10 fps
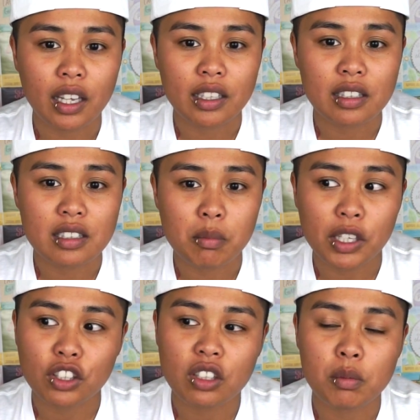and to
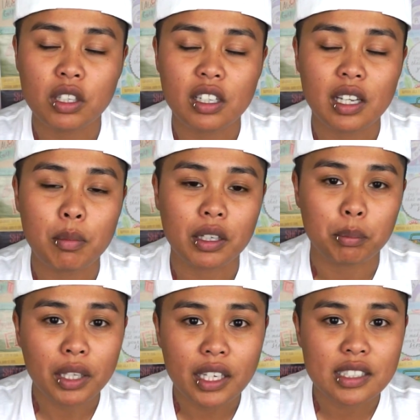make the community a better
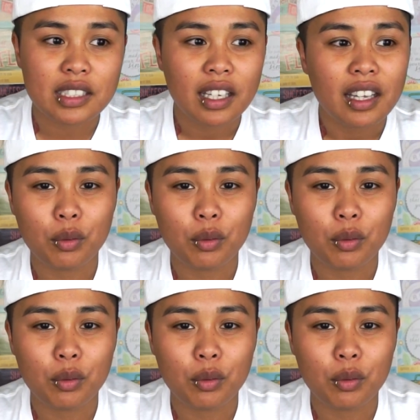place?